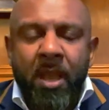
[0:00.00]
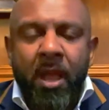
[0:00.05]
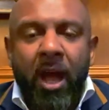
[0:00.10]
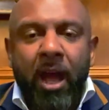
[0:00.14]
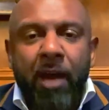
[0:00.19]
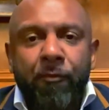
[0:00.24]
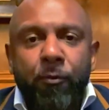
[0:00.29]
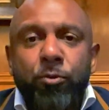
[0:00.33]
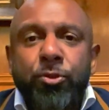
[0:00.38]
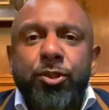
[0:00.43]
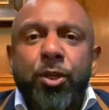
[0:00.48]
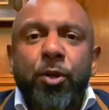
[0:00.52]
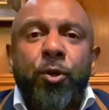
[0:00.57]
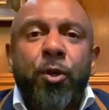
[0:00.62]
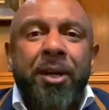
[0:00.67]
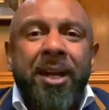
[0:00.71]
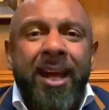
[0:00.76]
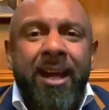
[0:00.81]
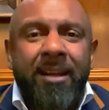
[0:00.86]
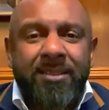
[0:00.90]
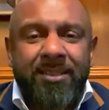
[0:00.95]
I've also
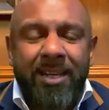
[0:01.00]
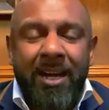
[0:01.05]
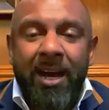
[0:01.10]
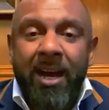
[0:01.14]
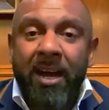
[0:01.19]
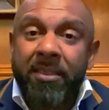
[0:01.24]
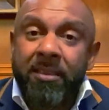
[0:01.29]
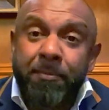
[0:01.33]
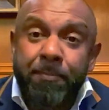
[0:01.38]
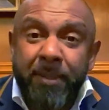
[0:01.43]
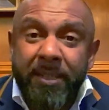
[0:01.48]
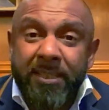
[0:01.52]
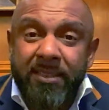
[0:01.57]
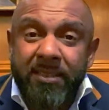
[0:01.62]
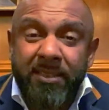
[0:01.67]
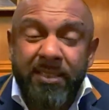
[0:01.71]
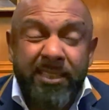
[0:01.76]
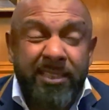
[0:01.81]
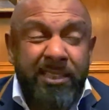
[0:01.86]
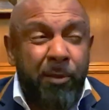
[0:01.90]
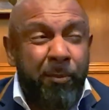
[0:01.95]
gone out to other
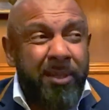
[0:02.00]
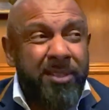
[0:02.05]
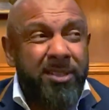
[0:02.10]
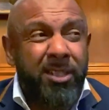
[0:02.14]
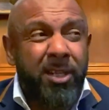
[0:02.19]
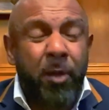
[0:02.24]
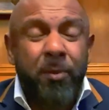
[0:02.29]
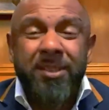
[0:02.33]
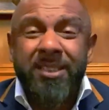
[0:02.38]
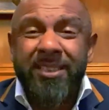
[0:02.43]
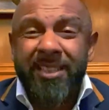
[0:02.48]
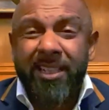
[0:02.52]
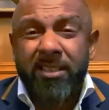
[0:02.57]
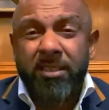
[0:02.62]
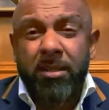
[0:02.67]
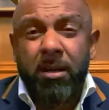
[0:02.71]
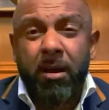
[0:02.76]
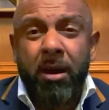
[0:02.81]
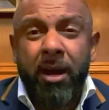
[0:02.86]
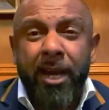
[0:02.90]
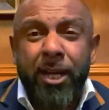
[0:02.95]
businesses. I went to go and see a
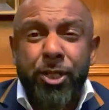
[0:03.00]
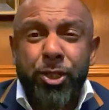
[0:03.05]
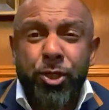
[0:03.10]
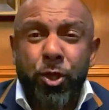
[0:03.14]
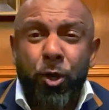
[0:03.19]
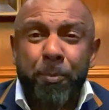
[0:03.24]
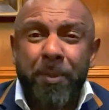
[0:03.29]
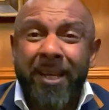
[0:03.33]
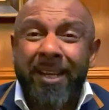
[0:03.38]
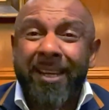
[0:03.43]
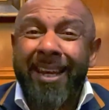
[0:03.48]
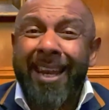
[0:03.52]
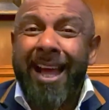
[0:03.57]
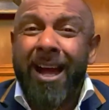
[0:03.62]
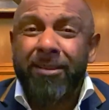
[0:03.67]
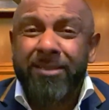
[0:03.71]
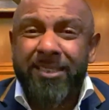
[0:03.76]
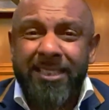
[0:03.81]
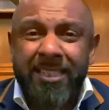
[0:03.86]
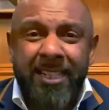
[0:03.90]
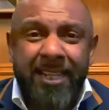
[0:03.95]
tyre shop in
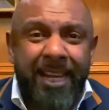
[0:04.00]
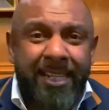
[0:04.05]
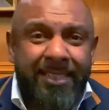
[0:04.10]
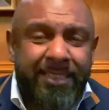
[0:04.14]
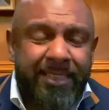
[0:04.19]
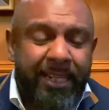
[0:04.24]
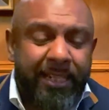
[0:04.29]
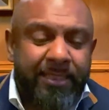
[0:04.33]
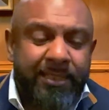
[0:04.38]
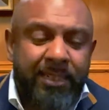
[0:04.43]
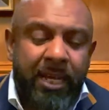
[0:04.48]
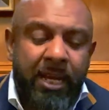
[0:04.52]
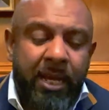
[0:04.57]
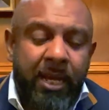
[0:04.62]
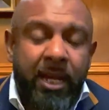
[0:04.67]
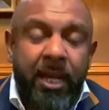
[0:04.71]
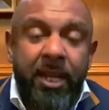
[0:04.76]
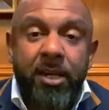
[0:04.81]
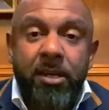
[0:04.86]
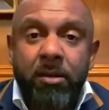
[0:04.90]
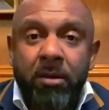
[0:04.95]
Loughton in Essex.
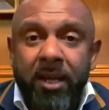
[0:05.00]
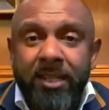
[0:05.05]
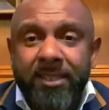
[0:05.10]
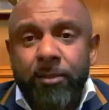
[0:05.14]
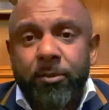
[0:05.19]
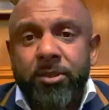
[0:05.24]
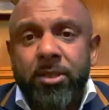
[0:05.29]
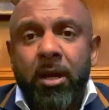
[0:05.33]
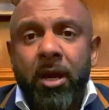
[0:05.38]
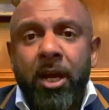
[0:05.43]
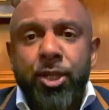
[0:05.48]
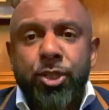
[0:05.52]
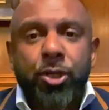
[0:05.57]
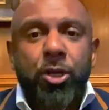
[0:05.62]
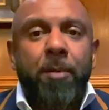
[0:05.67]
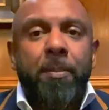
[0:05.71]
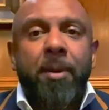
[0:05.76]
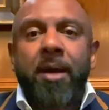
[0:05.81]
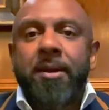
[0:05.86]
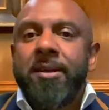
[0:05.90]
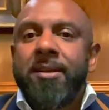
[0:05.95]
Nice little tyre
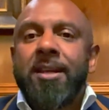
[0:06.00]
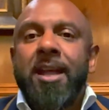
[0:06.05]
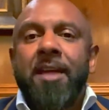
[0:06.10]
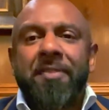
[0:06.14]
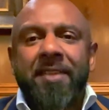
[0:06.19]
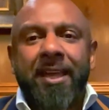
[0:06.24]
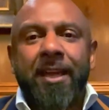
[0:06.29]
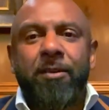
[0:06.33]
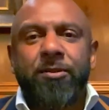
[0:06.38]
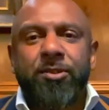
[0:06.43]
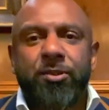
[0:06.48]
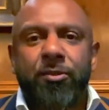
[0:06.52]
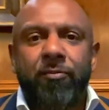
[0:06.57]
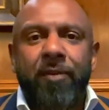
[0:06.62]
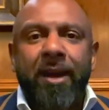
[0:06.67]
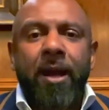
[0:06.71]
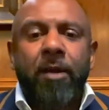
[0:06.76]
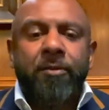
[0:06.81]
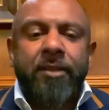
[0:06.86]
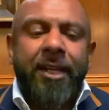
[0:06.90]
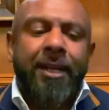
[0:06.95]
shop, nothing else
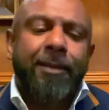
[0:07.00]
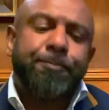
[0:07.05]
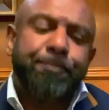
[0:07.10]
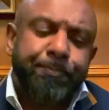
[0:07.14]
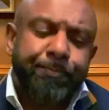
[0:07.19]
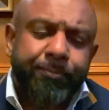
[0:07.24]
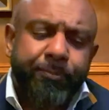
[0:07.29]
around it.